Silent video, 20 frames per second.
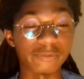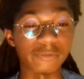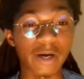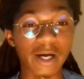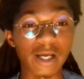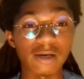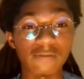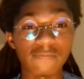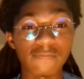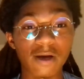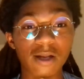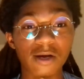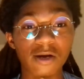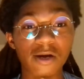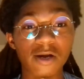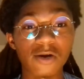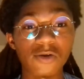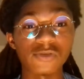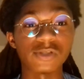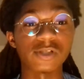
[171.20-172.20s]
fighting
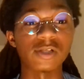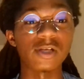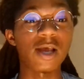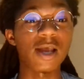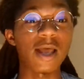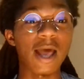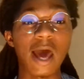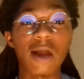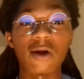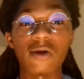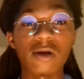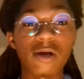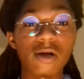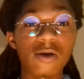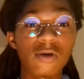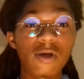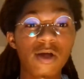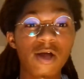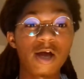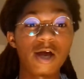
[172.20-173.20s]
our heroes today. I don't
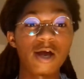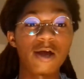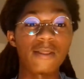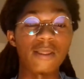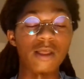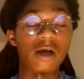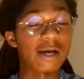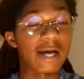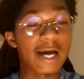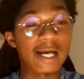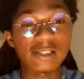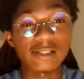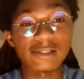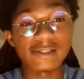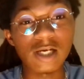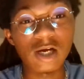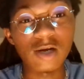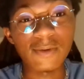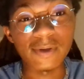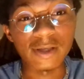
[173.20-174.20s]
know. Y'all guys
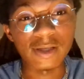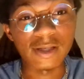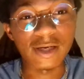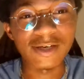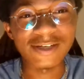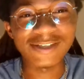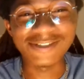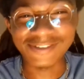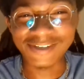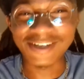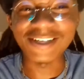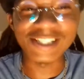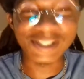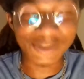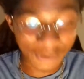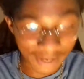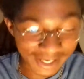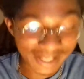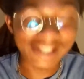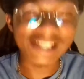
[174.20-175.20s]
can tell me, you know,
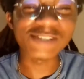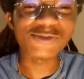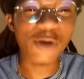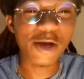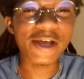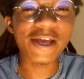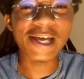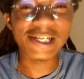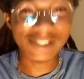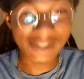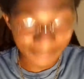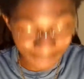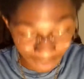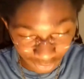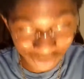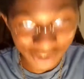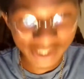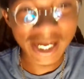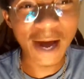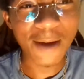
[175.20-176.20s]
that's why you guys can
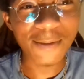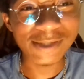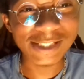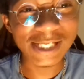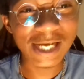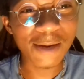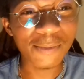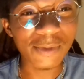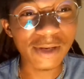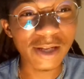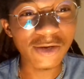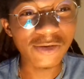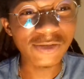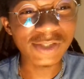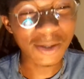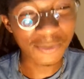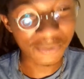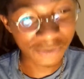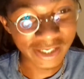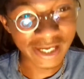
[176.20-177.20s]
post your comments down below.
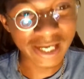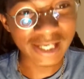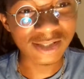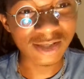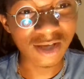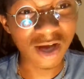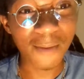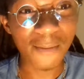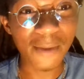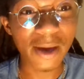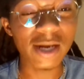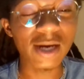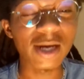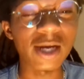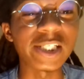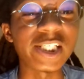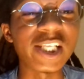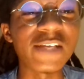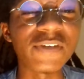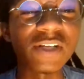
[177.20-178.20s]
Tell me what you guys thought, man.
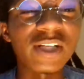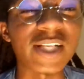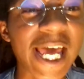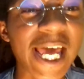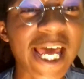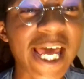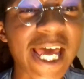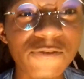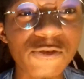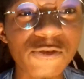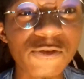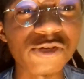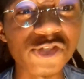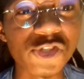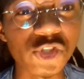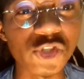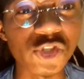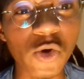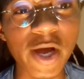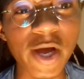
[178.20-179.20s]
I'll leave a like if you
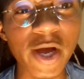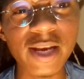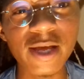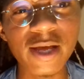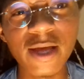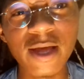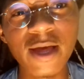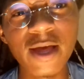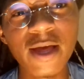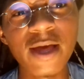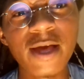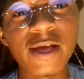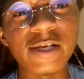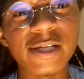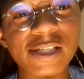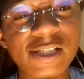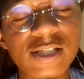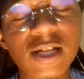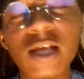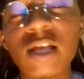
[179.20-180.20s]
enjoyed.
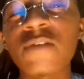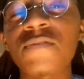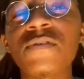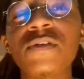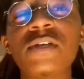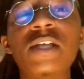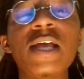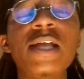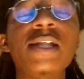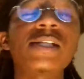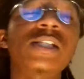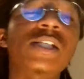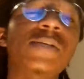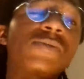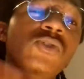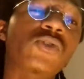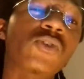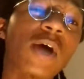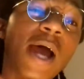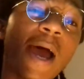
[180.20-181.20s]
Dislike if you didn't.
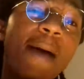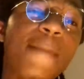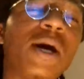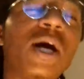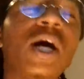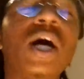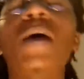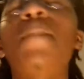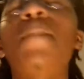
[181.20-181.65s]
Subscribe. I